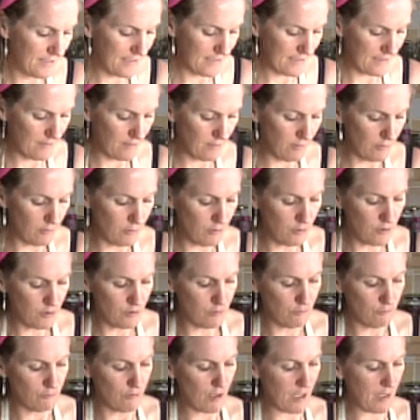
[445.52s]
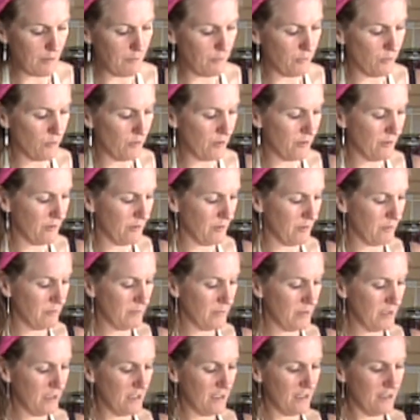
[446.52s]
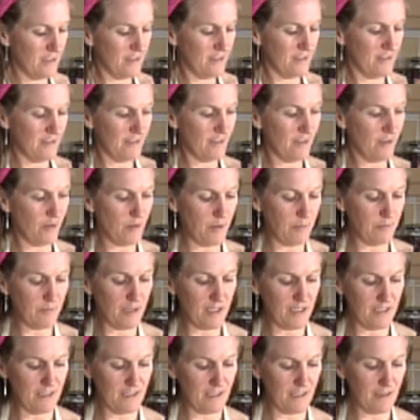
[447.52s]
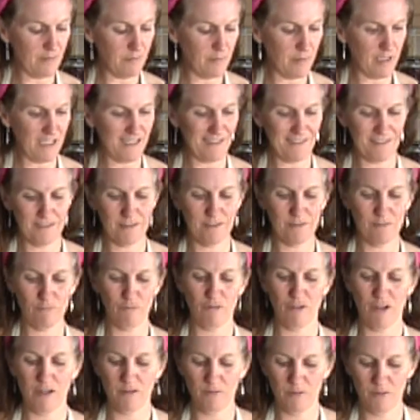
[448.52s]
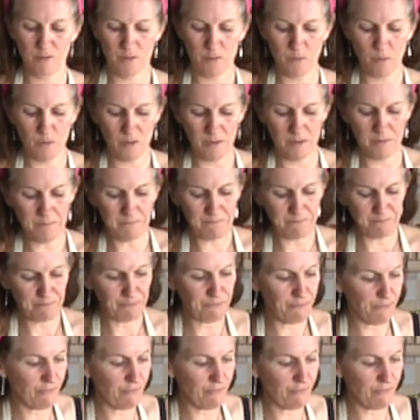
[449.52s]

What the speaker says: little wrap with them. So I'm going to get my nice round one.